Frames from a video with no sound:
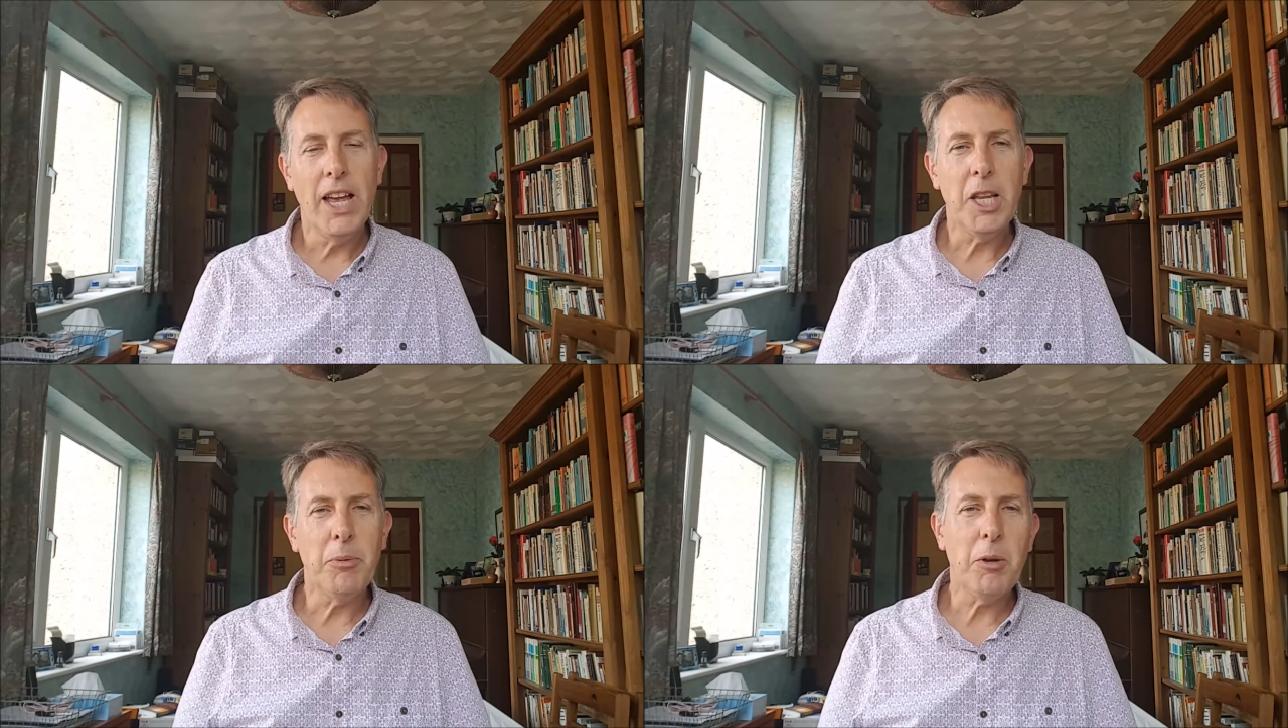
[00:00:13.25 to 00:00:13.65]

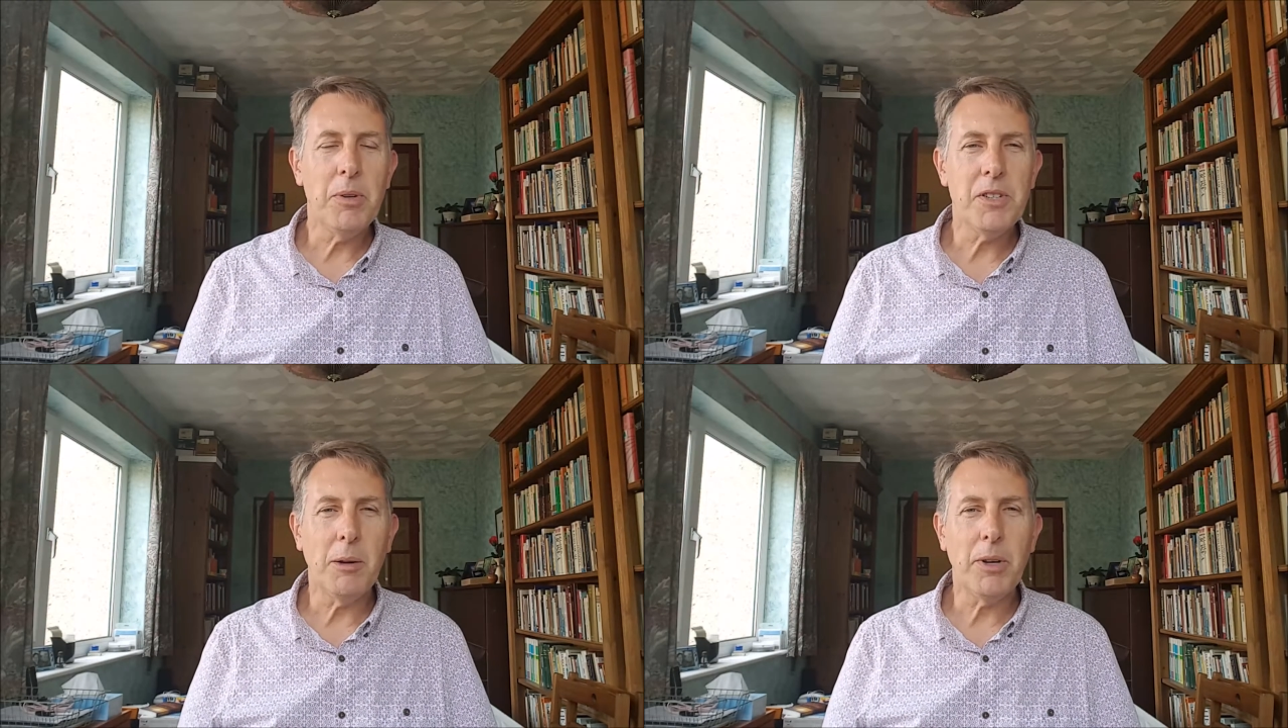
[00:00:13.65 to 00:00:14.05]
In a
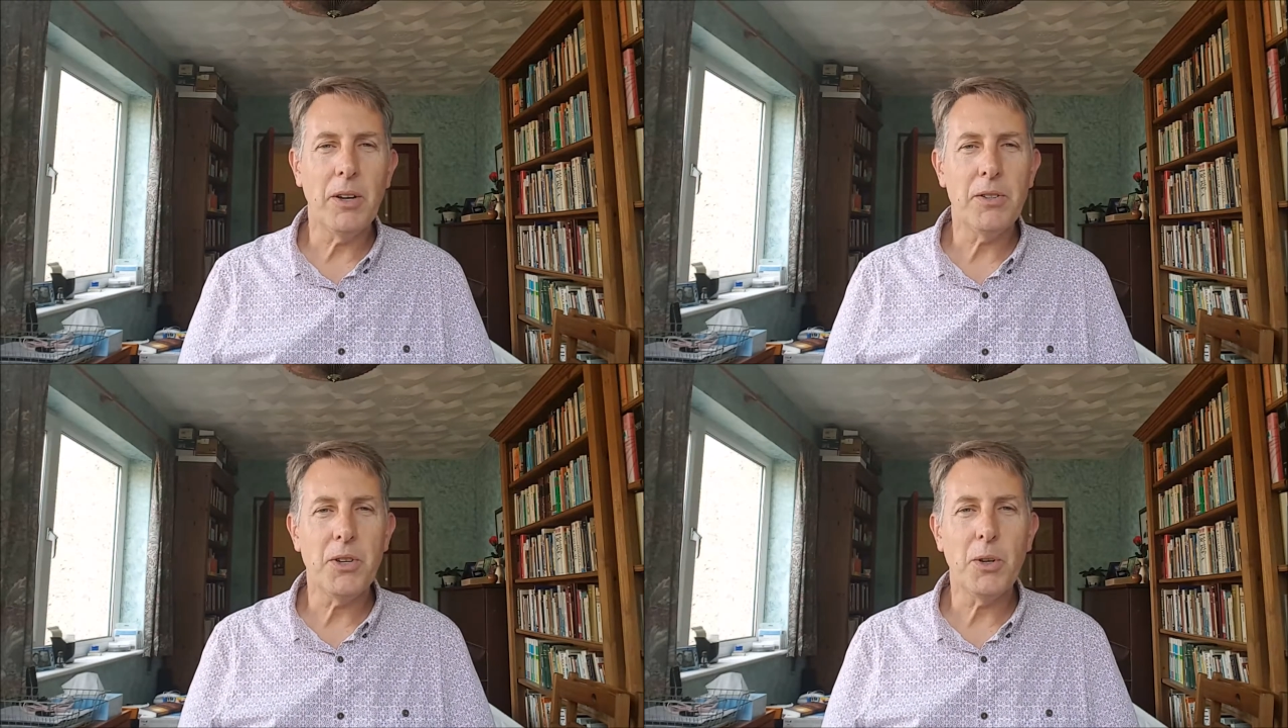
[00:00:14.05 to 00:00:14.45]
moment I'm
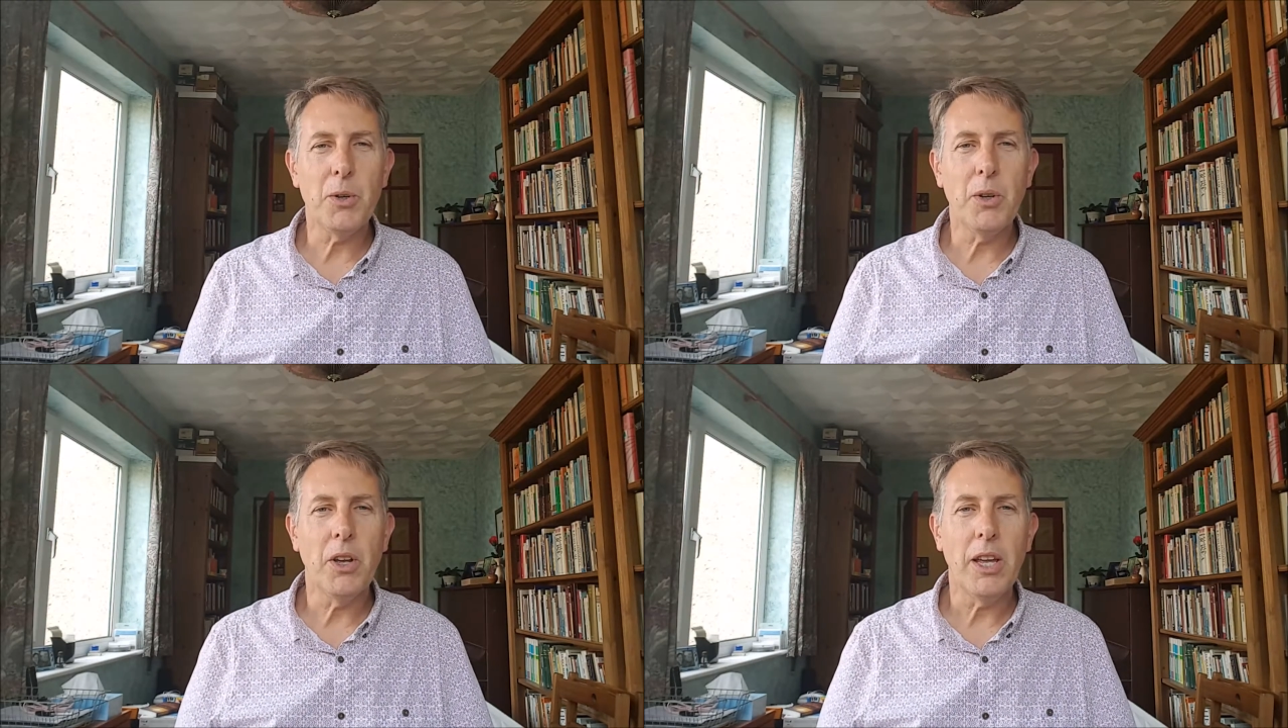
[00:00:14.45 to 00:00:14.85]
going
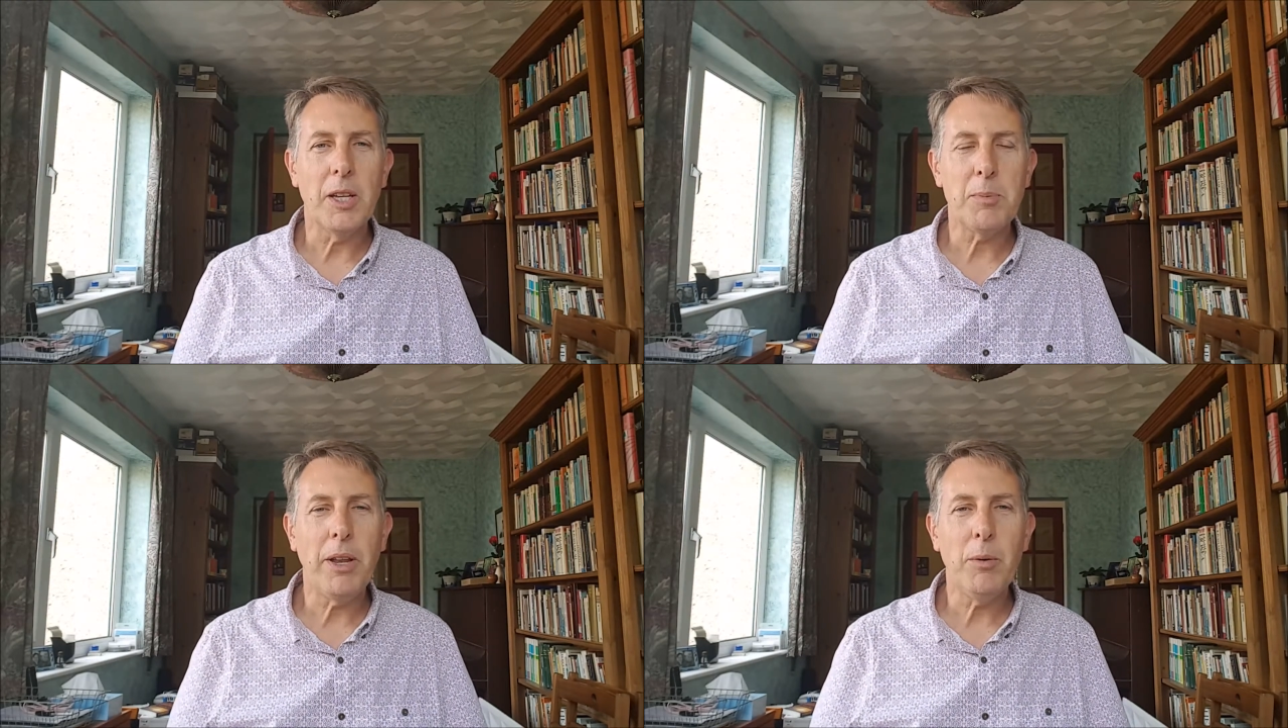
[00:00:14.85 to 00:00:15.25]
to
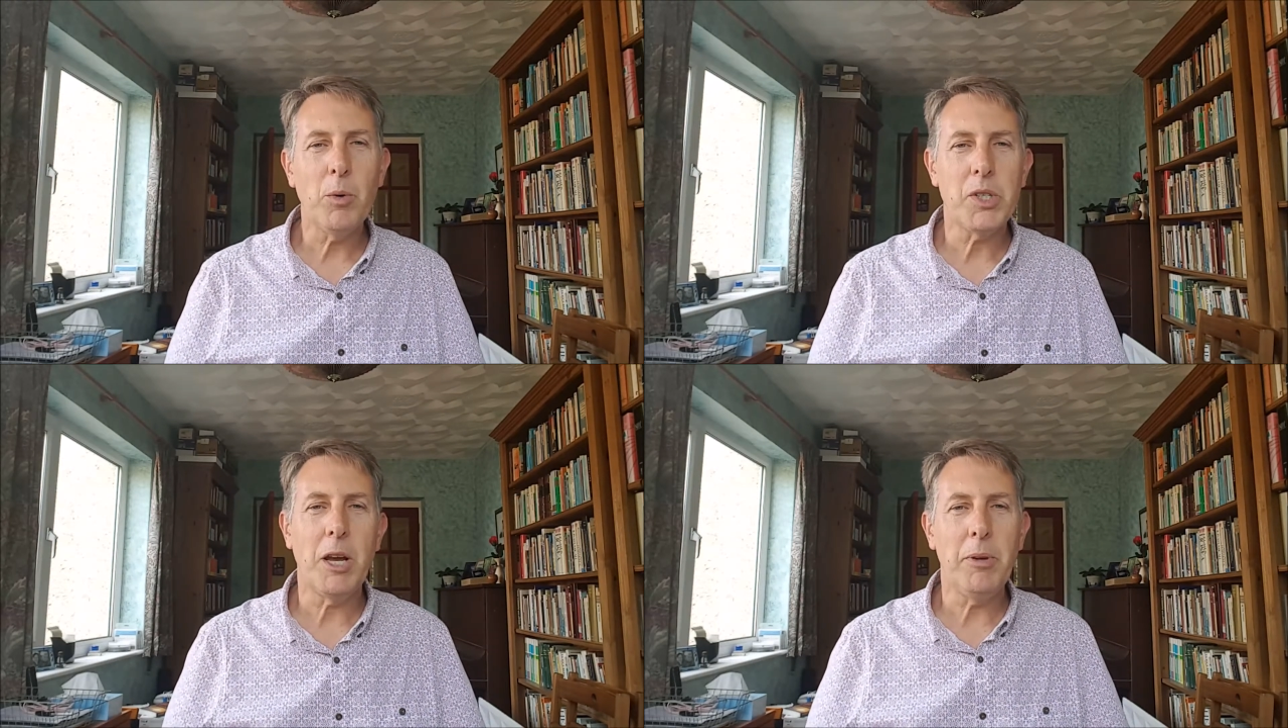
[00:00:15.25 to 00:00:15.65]
explain
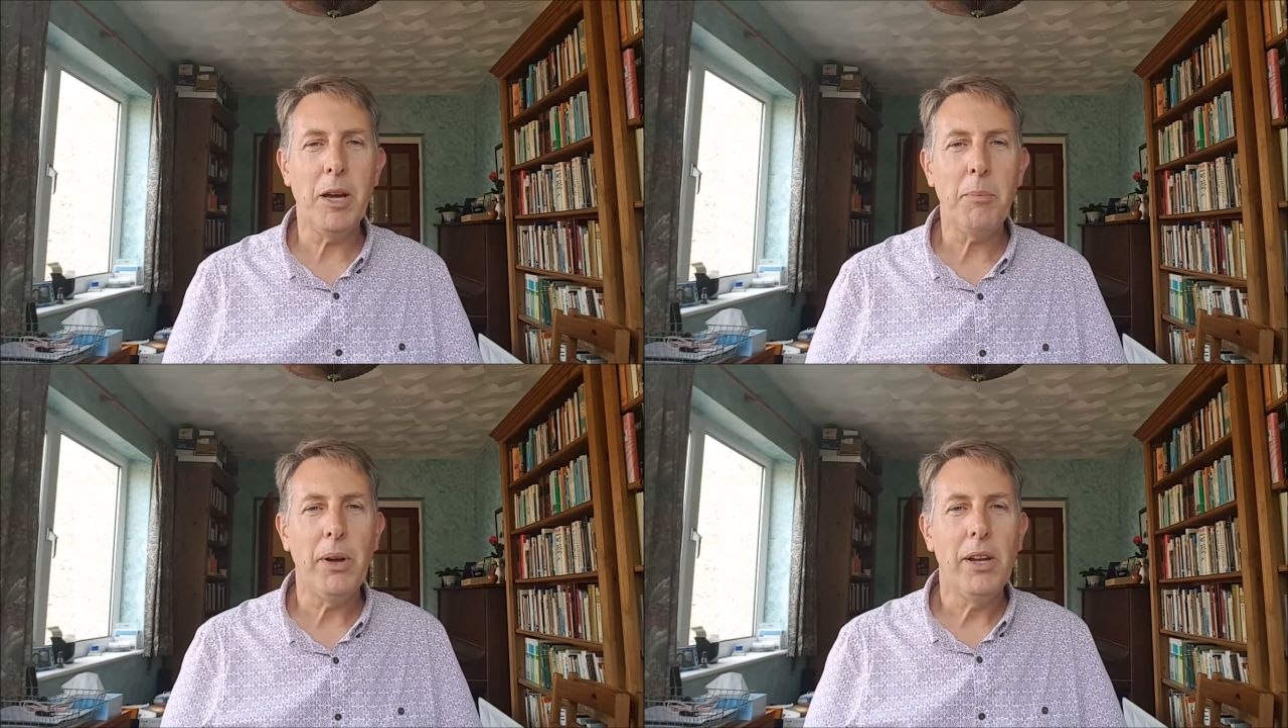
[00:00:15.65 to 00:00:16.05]
what's coming
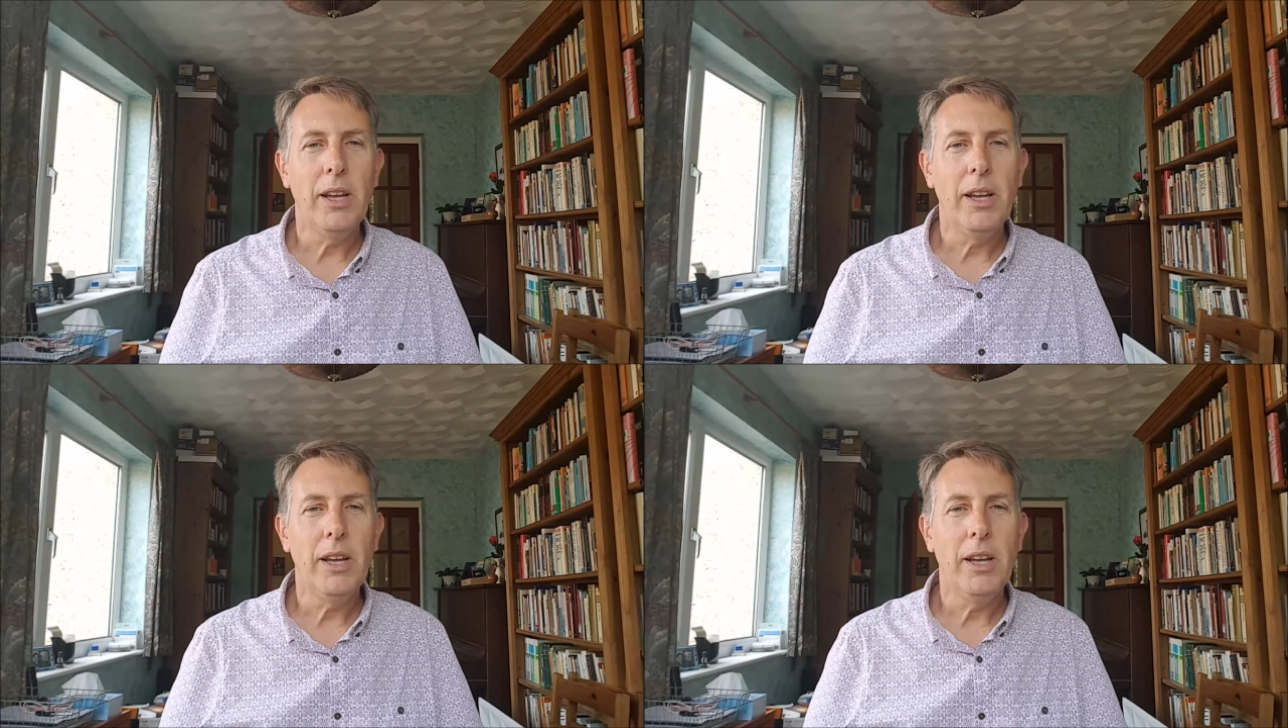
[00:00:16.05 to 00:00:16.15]
up